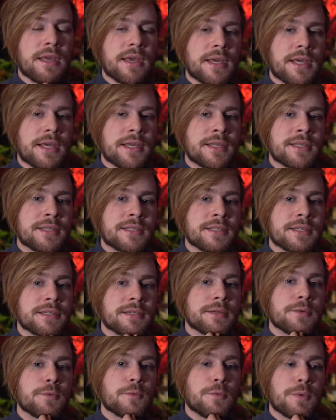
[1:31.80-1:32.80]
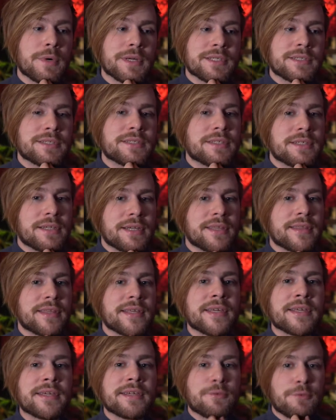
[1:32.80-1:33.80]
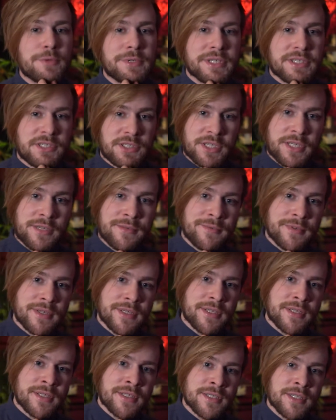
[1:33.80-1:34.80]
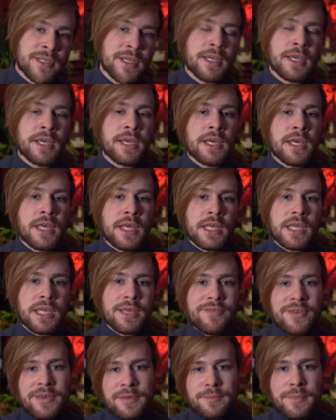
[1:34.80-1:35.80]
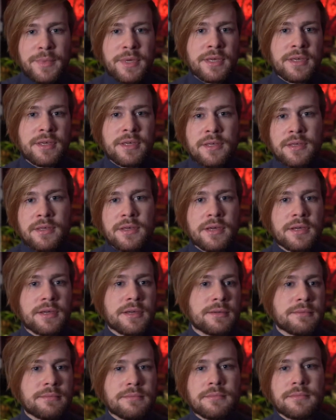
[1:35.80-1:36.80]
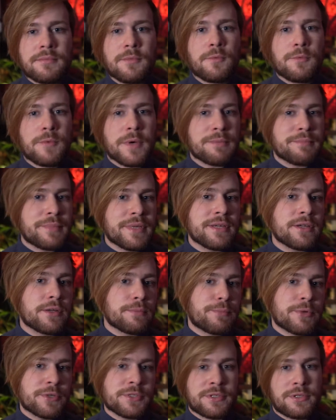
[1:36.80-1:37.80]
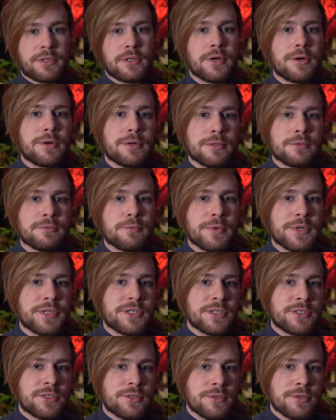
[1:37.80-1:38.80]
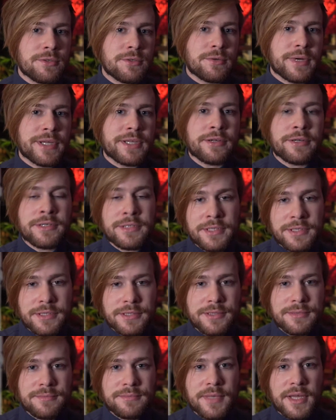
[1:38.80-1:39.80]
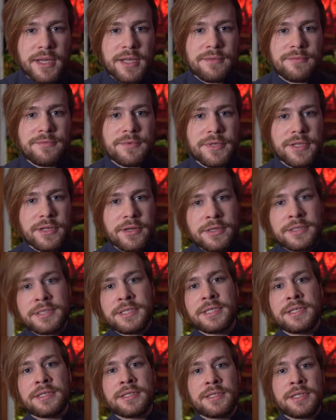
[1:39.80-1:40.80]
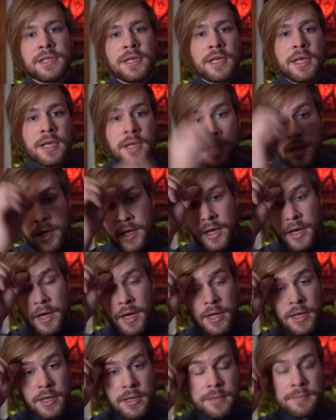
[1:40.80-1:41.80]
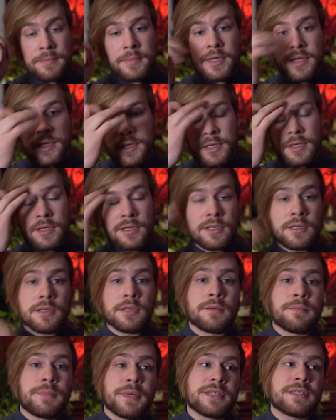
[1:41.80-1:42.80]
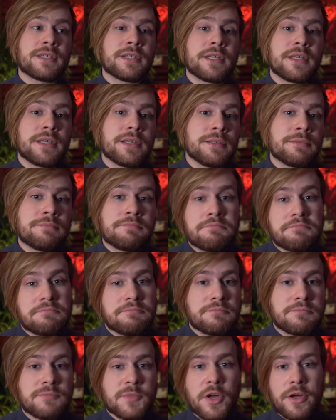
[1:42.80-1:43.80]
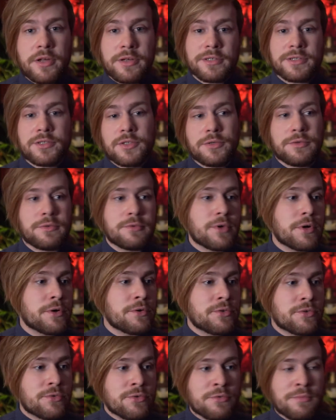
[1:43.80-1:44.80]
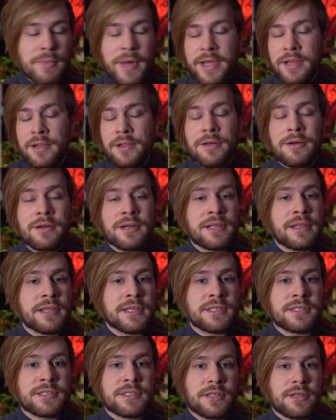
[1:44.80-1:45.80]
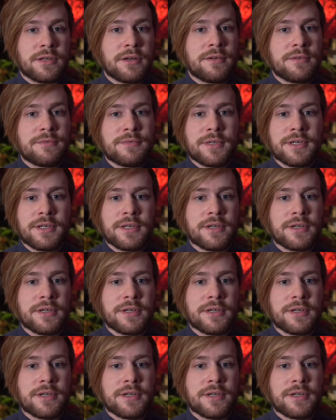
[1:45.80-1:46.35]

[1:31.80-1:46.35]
And what I think it will achieve is giving me one big personal goal, which is to create content. And for the content, I'm basically going to go through my long list of